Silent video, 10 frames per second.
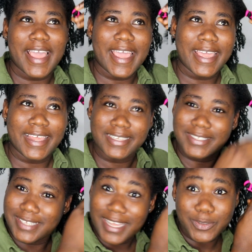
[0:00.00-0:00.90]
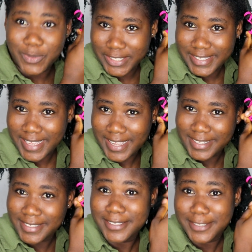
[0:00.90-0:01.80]
and today is Wednesday,
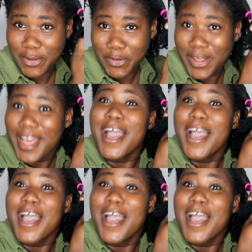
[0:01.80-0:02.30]
so